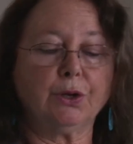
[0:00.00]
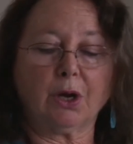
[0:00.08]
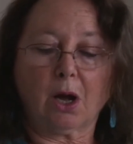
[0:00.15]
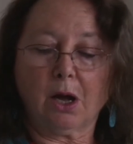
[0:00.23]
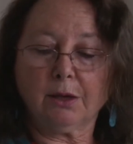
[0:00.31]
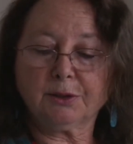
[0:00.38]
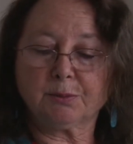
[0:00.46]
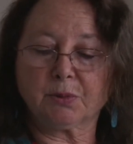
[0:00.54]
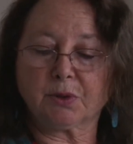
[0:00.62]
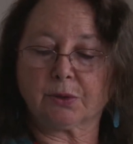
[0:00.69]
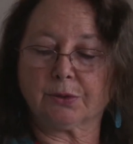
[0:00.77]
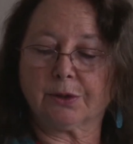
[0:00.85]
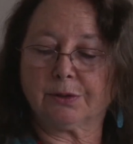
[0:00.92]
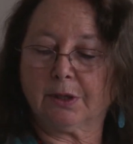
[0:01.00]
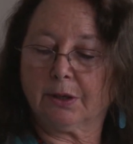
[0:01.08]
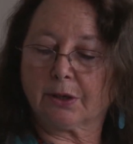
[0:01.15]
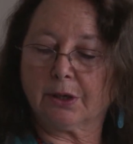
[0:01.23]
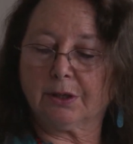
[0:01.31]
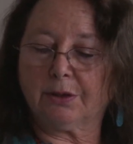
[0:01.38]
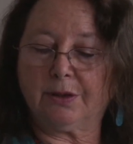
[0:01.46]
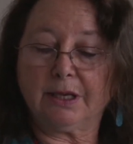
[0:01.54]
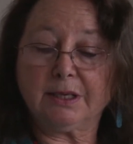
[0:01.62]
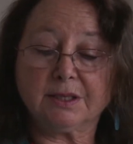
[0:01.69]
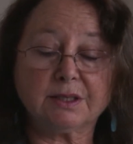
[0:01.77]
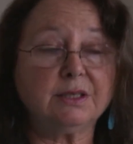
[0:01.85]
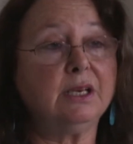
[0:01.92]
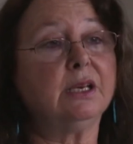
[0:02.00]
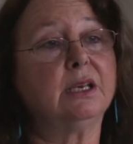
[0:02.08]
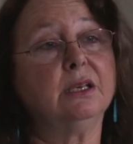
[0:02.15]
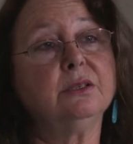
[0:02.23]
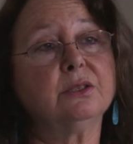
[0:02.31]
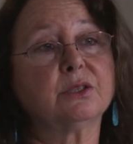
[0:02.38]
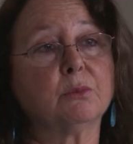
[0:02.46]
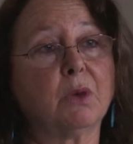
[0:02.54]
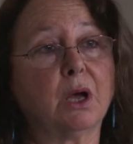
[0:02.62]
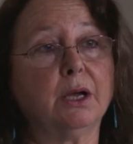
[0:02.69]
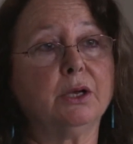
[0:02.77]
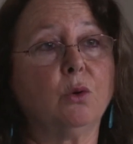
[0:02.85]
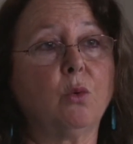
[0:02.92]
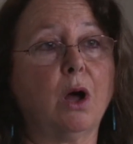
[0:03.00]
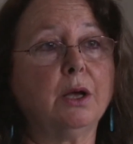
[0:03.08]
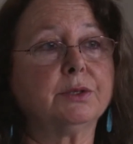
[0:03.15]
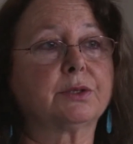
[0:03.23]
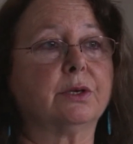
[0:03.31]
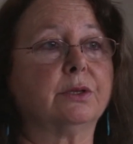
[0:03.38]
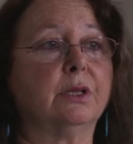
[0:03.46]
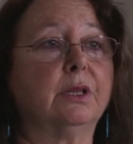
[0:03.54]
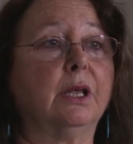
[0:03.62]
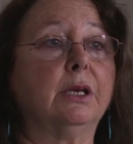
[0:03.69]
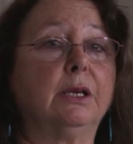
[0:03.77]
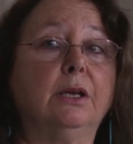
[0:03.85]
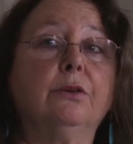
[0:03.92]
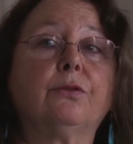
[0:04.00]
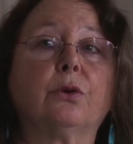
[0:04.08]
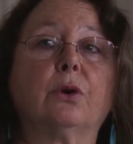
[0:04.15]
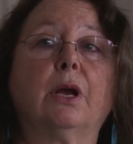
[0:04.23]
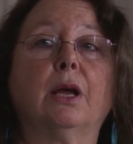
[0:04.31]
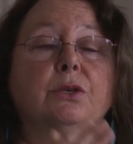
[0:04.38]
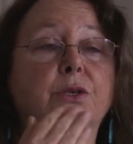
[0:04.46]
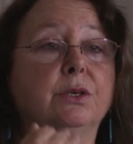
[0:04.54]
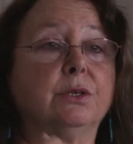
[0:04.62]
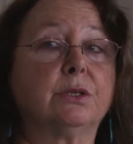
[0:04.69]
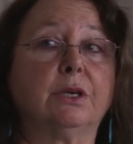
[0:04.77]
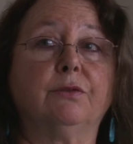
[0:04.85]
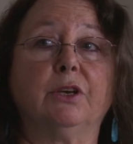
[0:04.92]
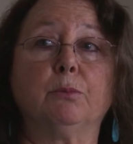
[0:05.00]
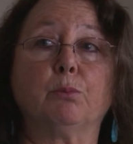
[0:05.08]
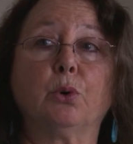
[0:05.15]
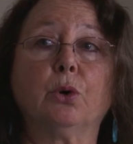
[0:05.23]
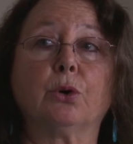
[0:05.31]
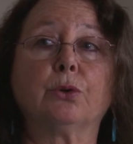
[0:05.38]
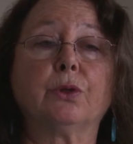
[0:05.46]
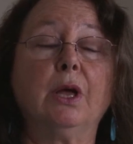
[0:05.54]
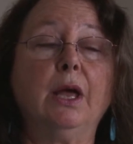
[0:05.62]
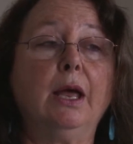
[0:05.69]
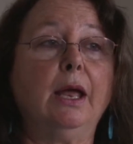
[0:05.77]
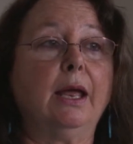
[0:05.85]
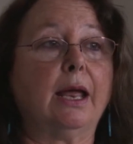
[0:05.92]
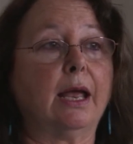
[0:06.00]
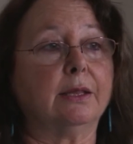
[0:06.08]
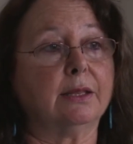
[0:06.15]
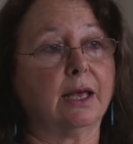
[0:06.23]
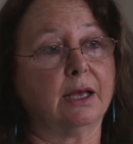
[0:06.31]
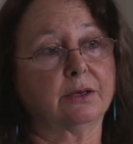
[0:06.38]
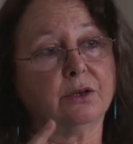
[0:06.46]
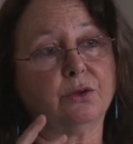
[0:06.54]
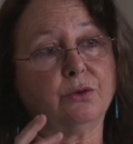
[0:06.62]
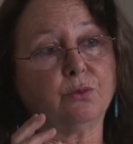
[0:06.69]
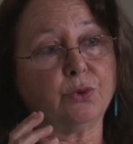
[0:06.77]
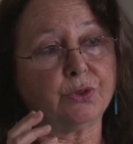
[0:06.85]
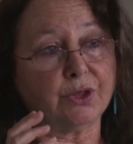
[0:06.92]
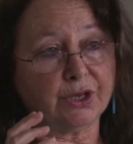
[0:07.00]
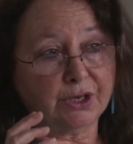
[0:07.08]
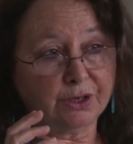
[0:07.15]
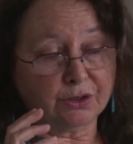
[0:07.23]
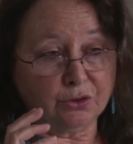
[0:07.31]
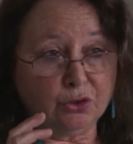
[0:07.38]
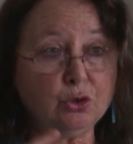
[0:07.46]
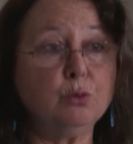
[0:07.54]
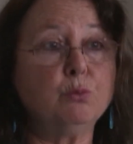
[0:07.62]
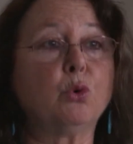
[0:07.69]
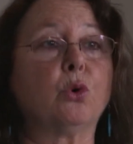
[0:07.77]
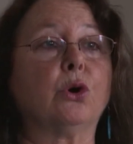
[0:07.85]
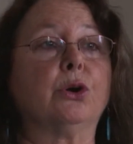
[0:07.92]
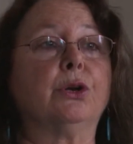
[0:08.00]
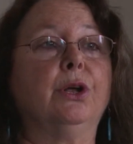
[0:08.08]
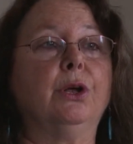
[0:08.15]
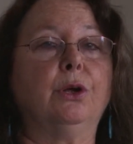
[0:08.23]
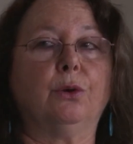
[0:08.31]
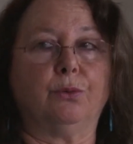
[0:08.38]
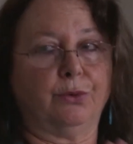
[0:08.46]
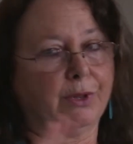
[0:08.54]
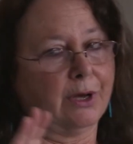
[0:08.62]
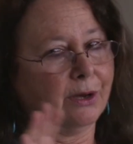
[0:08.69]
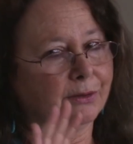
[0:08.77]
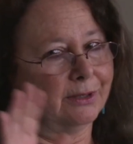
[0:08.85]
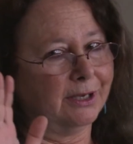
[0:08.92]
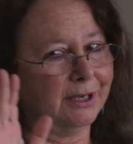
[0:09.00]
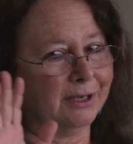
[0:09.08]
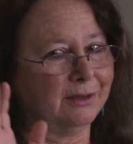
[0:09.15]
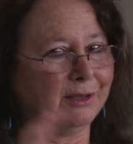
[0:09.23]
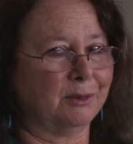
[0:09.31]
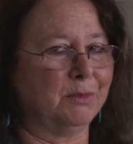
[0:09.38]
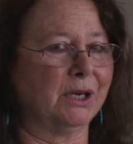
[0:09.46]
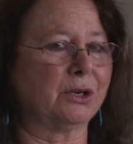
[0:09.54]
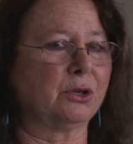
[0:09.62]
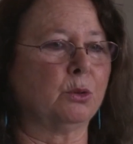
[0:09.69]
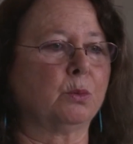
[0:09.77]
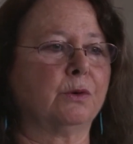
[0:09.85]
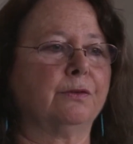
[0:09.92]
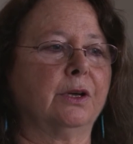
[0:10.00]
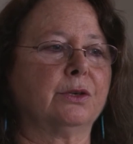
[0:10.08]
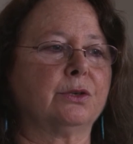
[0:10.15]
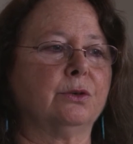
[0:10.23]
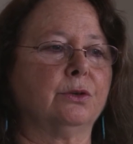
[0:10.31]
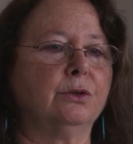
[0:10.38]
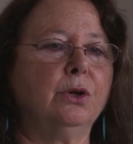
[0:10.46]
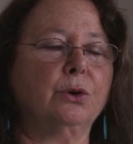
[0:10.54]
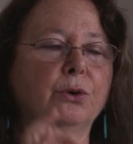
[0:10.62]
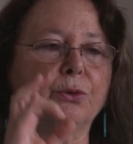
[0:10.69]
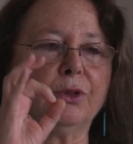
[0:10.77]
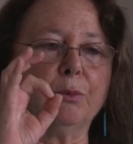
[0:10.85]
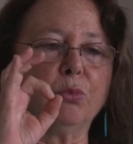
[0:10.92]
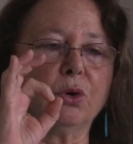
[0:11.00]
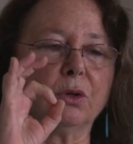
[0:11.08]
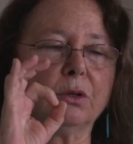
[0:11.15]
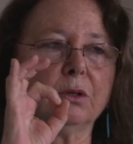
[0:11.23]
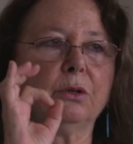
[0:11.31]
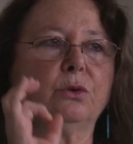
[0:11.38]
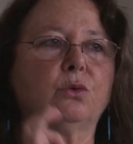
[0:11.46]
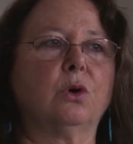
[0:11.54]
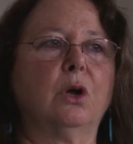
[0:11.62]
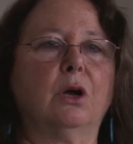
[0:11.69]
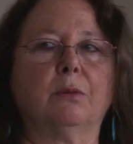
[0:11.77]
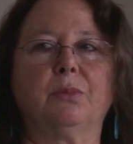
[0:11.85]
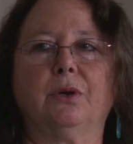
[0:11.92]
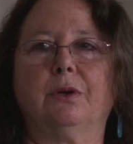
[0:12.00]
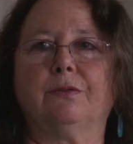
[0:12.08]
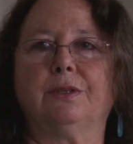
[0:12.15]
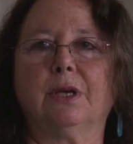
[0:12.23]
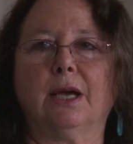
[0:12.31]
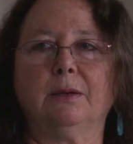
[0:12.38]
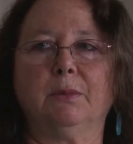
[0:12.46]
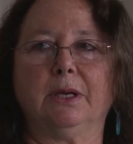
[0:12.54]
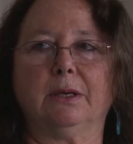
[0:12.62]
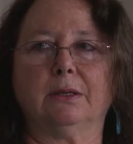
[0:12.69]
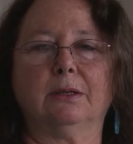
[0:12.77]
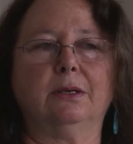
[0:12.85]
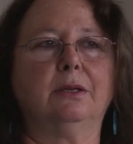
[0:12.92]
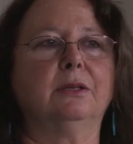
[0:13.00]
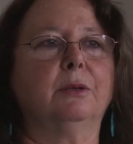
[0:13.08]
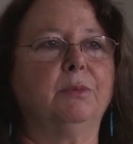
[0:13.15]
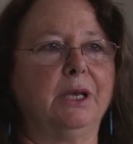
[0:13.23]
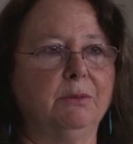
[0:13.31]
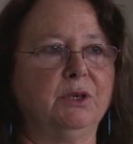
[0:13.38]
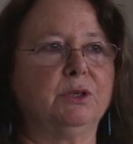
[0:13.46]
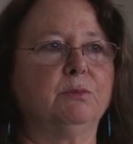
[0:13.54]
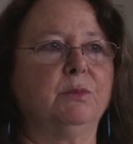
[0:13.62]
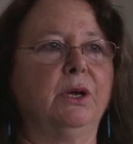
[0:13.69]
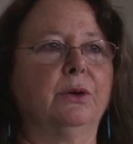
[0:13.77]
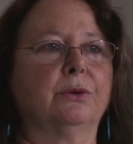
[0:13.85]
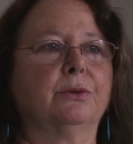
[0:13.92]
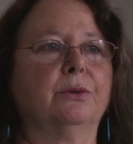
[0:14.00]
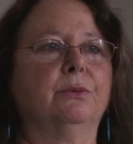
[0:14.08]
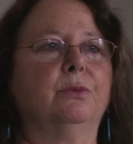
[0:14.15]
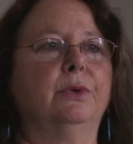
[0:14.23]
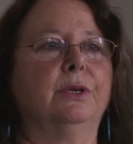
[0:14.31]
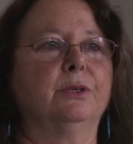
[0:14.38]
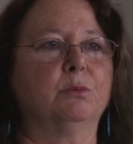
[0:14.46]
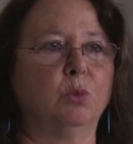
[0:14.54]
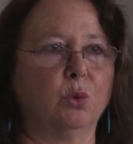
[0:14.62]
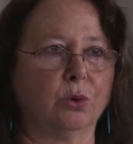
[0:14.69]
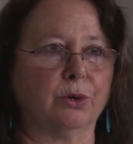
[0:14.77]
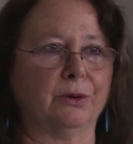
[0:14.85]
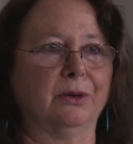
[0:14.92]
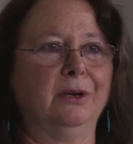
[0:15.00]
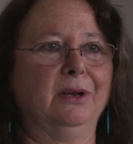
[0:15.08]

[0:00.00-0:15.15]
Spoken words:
in a hospital, that they sneak in some ayahuasca that they give her as she's giving birth, and that with the newborn, without letting the medical professional know, they put a little drop of daime in the baby's mouth when it's born.